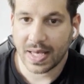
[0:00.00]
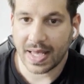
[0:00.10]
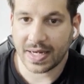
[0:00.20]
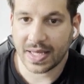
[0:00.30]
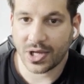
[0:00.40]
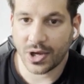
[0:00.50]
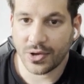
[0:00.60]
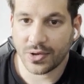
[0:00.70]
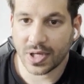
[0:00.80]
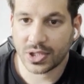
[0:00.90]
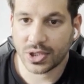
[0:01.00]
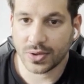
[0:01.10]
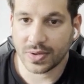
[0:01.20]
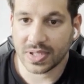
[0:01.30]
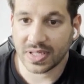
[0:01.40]
and then go
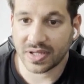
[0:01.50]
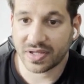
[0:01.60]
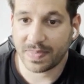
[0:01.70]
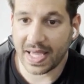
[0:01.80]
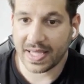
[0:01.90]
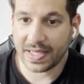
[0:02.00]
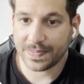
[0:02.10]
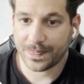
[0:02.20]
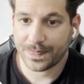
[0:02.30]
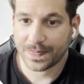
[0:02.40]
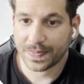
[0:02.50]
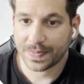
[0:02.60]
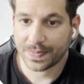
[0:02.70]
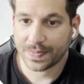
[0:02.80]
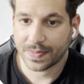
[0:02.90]
to display,
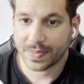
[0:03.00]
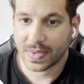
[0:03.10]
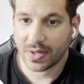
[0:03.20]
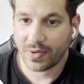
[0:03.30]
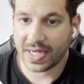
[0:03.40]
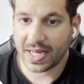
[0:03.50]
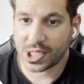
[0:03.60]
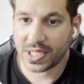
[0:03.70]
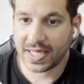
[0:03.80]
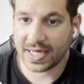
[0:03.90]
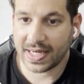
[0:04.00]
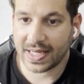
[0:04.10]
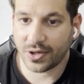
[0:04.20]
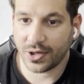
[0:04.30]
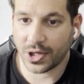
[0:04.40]
we can actually
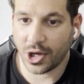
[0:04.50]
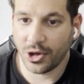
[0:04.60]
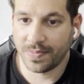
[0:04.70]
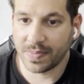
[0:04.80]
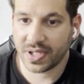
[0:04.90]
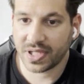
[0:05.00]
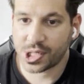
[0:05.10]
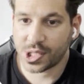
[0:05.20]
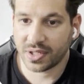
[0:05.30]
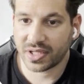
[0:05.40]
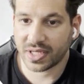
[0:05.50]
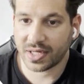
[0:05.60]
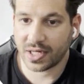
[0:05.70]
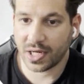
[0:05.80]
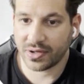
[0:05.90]
click on open positions
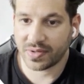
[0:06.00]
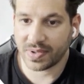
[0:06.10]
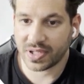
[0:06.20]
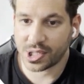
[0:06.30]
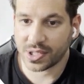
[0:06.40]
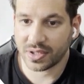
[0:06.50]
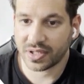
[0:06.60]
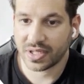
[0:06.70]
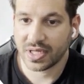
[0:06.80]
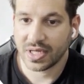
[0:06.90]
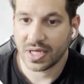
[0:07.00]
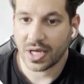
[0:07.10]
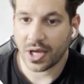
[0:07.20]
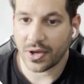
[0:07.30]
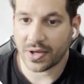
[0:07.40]
and close positions,
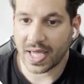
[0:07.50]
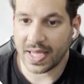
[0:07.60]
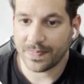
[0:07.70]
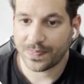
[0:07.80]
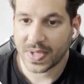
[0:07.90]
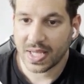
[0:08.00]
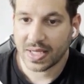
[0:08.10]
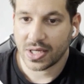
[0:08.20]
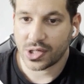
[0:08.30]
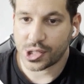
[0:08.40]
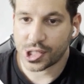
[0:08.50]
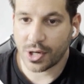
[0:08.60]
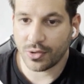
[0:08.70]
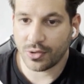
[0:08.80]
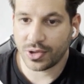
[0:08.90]
okay, and
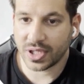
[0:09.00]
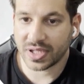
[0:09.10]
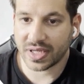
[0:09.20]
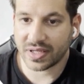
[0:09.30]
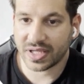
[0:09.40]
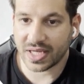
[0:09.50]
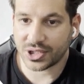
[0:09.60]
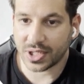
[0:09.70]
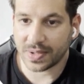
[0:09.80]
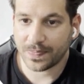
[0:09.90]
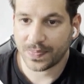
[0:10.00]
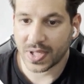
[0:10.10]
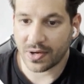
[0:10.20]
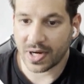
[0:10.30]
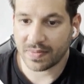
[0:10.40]
show orders, etc.
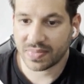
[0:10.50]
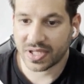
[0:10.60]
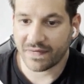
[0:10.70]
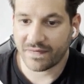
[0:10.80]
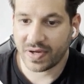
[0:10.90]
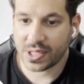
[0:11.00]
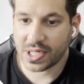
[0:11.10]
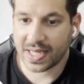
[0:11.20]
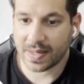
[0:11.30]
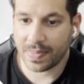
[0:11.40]
All right, so if we click